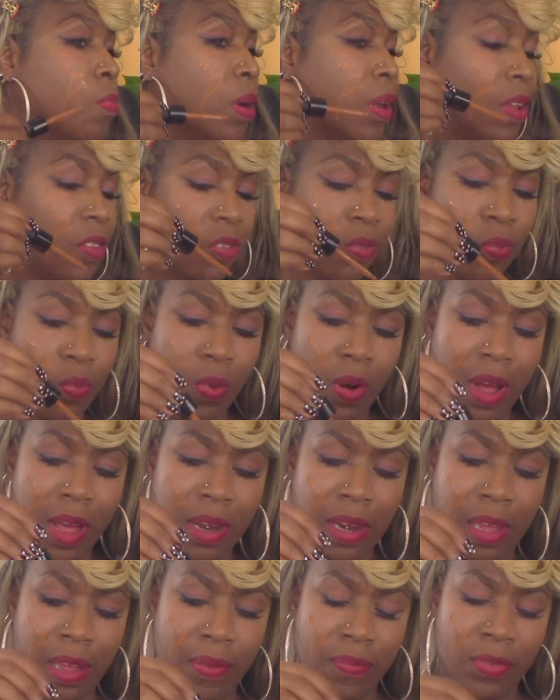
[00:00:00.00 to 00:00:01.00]
But it's
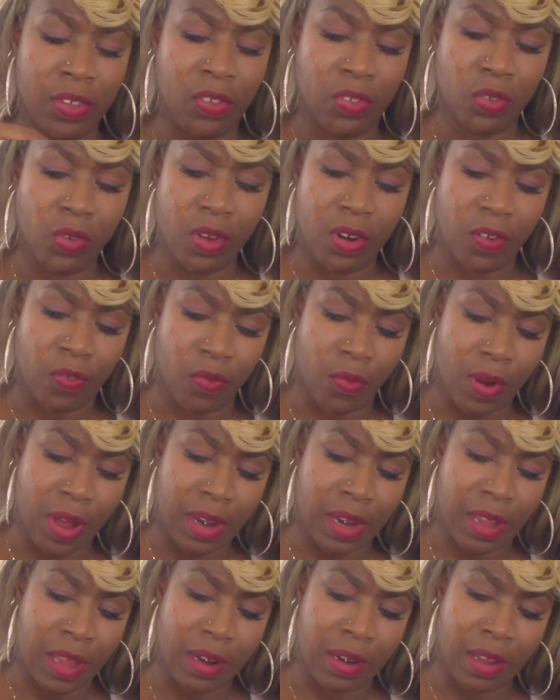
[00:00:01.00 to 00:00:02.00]
runny. It's sort of
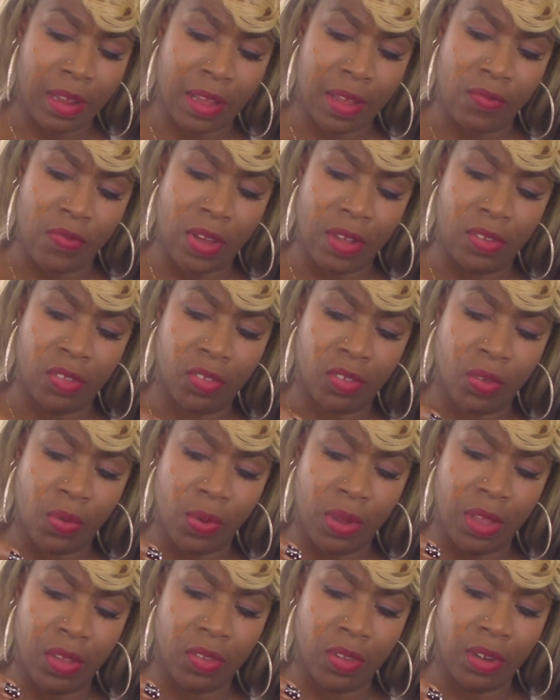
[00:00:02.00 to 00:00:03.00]
runny. Like if I
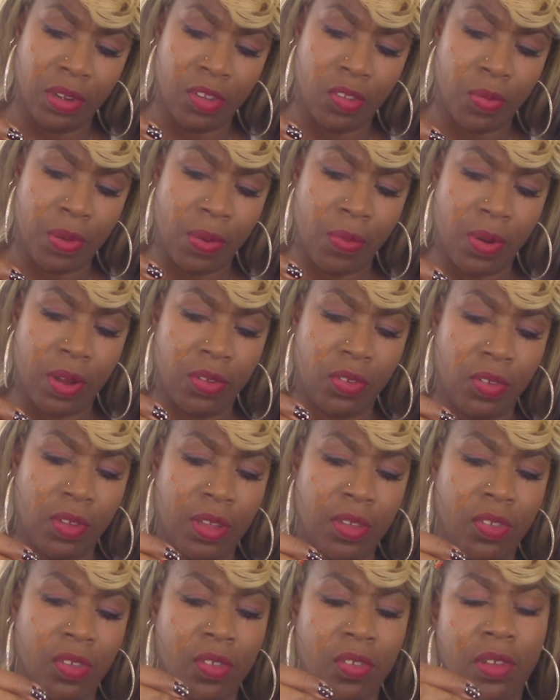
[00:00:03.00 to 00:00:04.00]
squeeze a little bit, watch this.